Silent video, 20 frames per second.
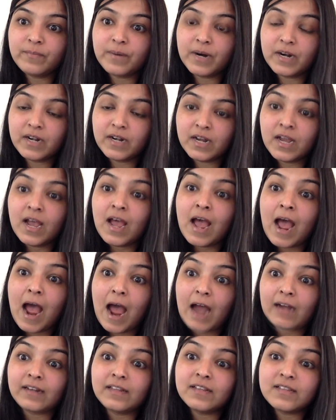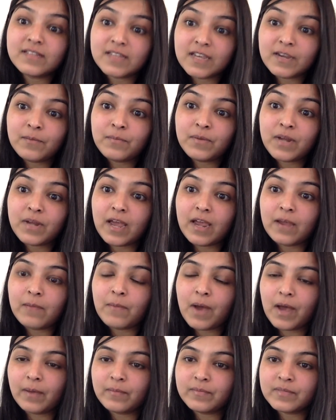But at the same time,
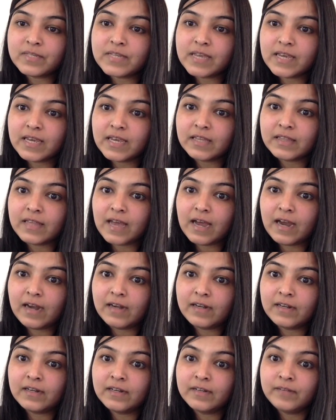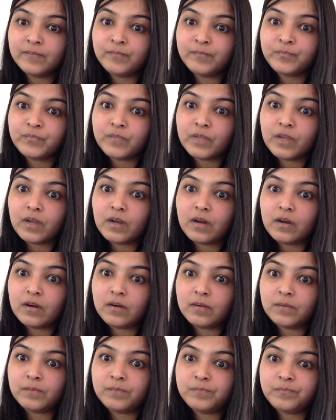I'm saying that
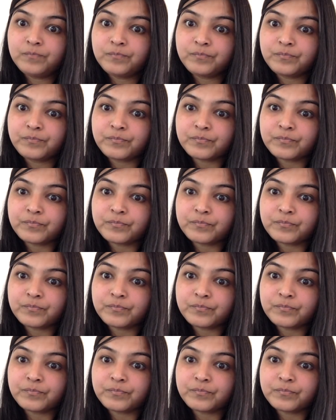um,